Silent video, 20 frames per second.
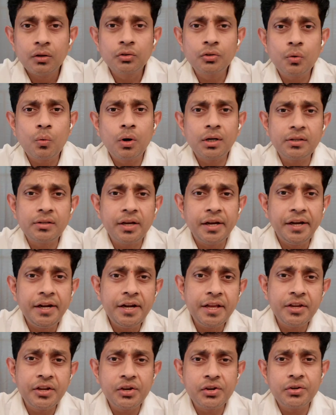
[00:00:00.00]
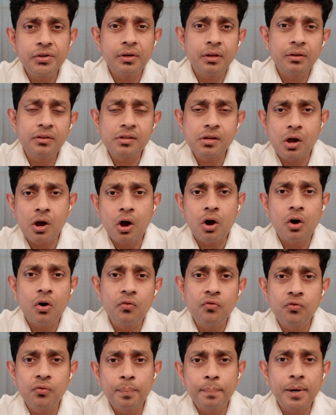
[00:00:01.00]
So what are the indications
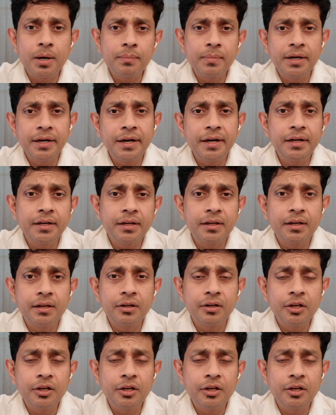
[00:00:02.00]
of permanent